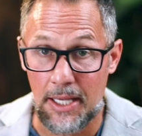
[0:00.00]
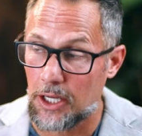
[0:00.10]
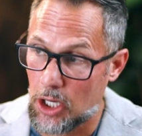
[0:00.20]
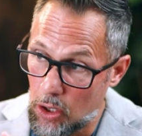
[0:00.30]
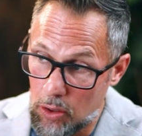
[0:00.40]
And
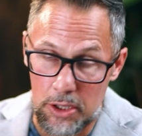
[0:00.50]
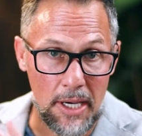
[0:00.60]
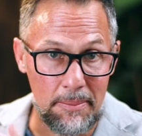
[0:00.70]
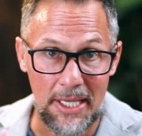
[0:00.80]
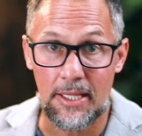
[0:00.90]
the
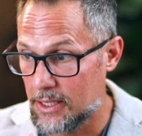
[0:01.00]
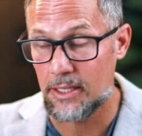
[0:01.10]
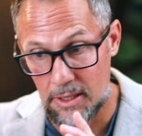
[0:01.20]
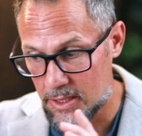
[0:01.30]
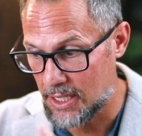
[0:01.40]
cohorts, I mean, in
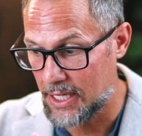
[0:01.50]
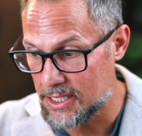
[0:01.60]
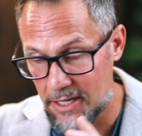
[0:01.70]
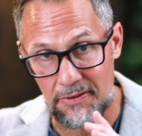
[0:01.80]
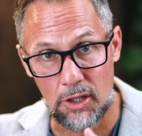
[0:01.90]
the
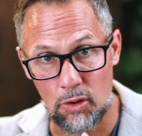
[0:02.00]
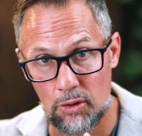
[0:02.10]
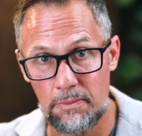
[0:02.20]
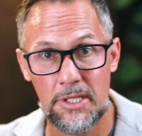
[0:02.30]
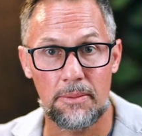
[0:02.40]
scientific
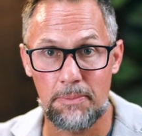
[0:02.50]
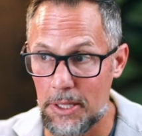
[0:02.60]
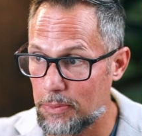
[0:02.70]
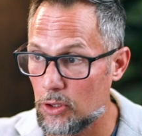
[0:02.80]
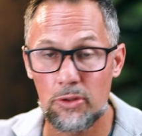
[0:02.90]
groups, the
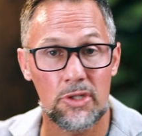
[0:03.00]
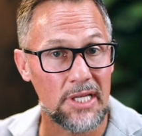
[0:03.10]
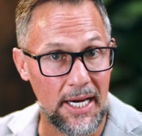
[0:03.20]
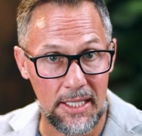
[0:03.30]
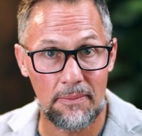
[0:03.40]
people who
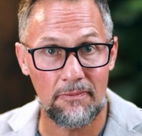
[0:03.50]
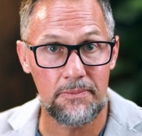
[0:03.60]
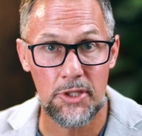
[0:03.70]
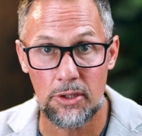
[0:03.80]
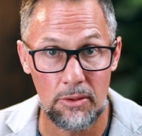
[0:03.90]
signed
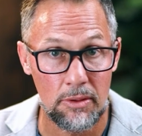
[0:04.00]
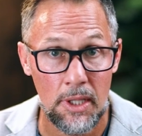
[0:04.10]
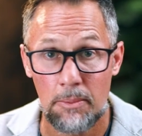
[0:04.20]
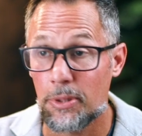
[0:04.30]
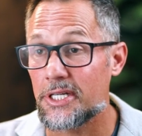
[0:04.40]
up to
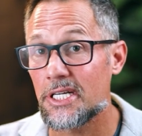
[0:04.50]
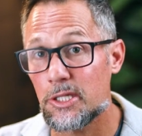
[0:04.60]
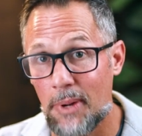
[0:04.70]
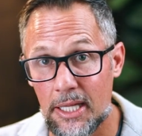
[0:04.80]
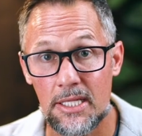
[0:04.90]

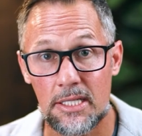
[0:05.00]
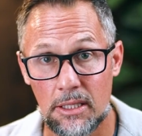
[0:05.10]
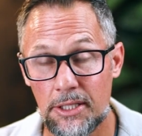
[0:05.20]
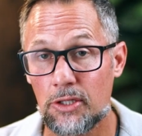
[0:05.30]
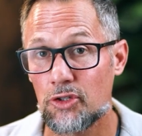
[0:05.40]
participate in these
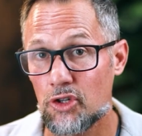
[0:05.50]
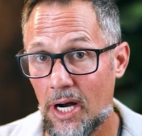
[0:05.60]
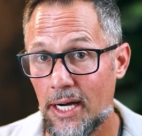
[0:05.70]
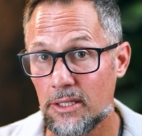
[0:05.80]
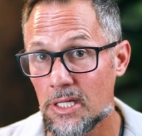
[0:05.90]
clinical
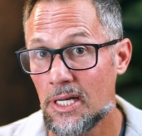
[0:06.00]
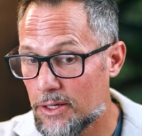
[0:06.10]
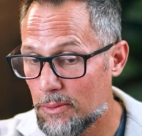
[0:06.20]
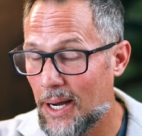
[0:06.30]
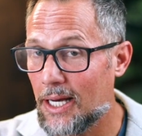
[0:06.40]
trials,
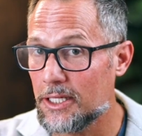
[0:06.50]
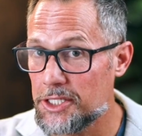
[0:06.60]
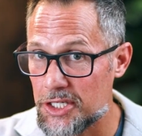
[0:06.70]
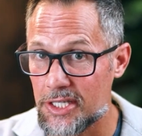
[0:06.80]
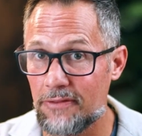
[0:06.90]
your
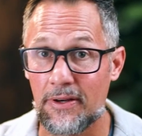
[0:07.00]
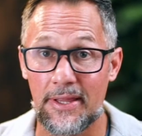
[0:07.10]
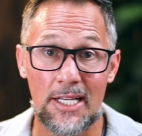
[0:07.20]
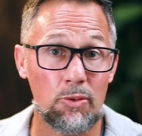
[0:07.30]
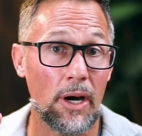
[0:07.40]
biology is
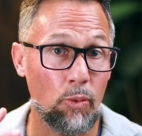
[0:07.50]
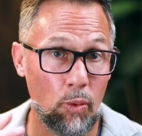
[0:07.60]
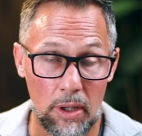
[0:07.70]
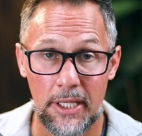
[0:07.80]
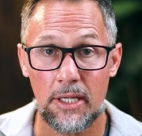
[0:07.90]
different. That's why
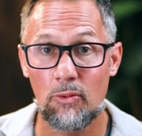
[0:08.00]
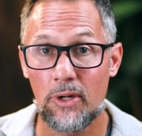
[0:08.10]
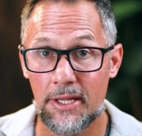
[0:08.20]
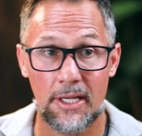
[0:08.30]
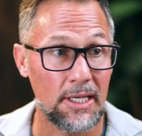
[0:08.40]
working
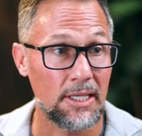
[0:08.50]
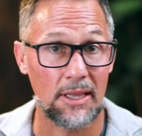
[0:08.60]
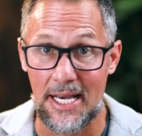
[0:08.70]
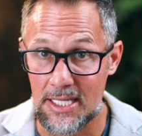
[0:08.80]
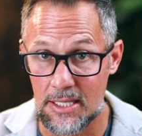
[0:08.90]
with a
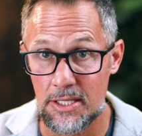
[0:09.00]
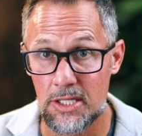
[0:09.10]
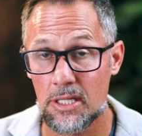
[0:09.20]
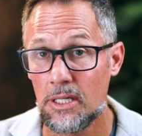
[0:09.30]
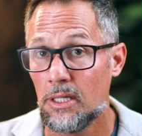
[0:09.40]

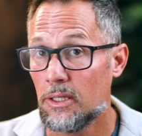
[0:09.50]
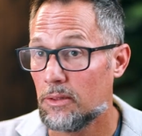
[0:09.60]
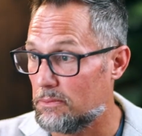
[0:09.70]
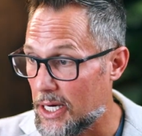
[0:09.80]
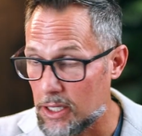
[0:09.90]
licensed
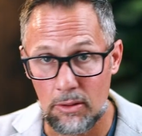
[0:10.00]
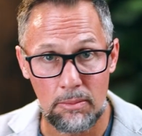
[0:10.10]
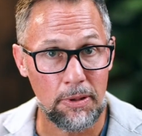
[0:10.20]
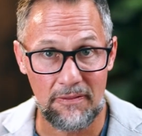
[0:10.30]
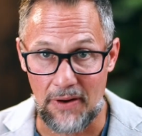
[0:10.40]
medical
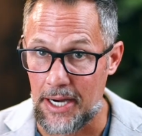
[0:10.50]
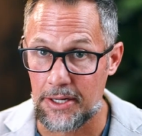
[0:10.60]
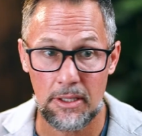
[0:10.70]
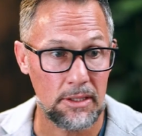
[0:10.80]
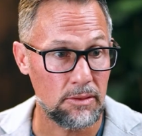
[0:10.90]

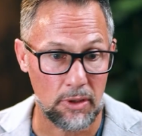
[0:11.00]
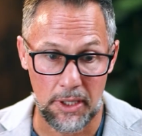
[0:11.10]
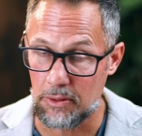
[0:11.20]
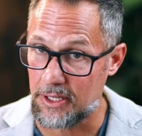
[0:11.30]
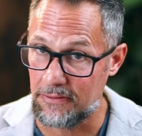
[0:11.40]
provider,
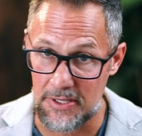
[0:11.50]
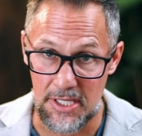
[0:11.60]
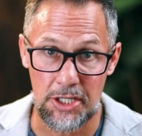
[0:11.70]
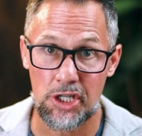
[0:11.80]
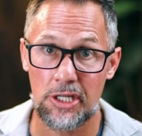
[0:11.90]
working with a
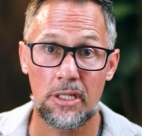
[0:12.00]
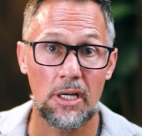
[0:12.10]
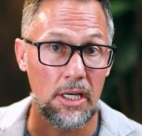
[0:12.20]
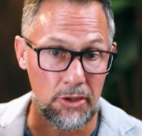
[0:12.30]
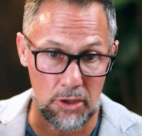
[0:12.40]
physician,
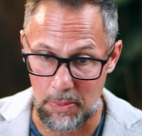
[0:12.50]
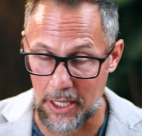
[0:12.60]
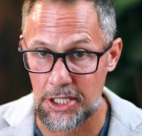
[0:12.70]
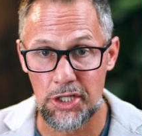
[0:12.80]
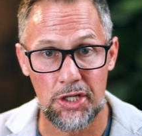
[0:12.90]
a nurse
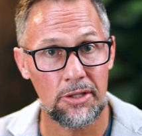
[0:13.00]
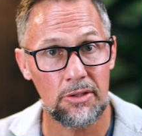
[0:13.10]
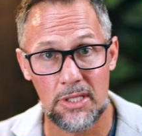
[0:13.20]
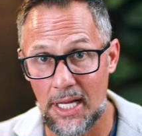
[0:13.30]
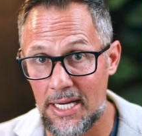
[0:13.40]

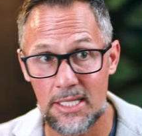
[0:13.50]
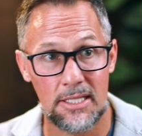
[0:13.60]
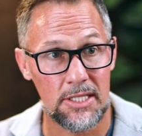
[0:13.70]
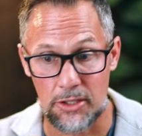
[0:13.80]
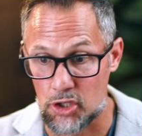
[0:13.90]
practitioner who's
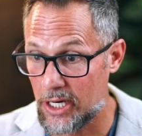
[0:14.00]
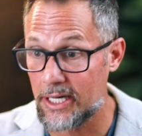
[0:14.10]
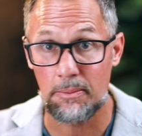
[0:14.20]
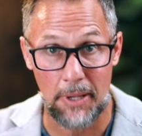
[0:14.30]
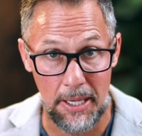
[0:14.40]
licensed and
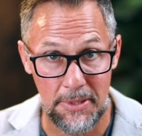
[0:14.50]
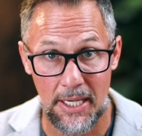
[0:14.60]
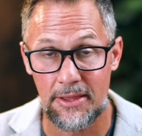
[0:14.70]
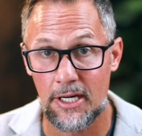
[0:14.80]
trained in peptide